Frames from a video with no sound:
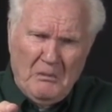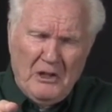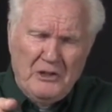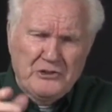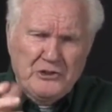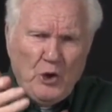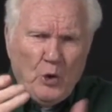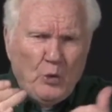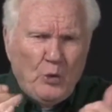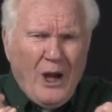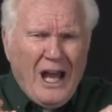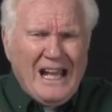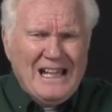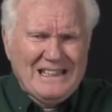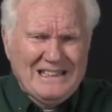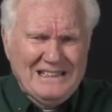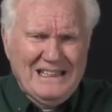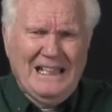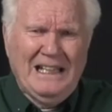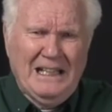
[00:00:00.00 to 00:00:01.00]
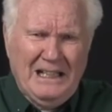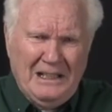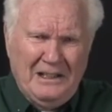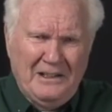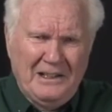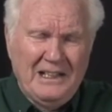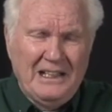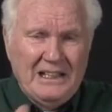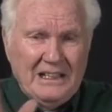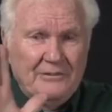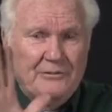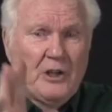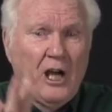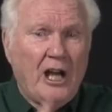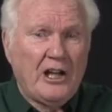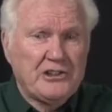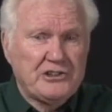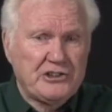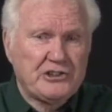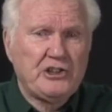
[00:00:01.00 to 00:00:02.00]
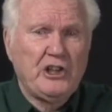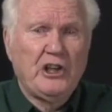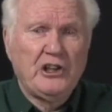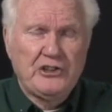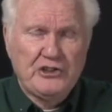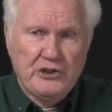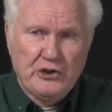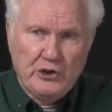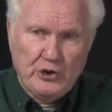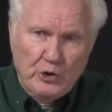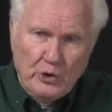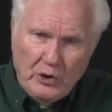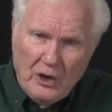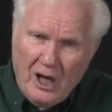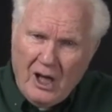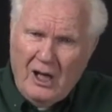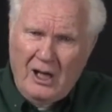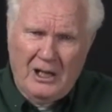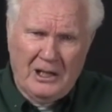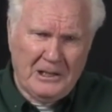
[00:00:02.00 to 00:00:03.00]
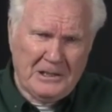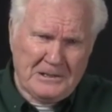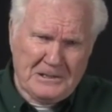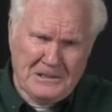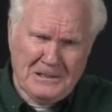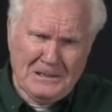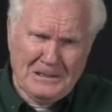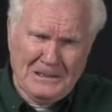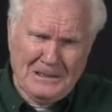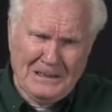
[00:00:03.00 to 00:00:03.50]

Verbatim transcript: So, right now, if God's touched your heart,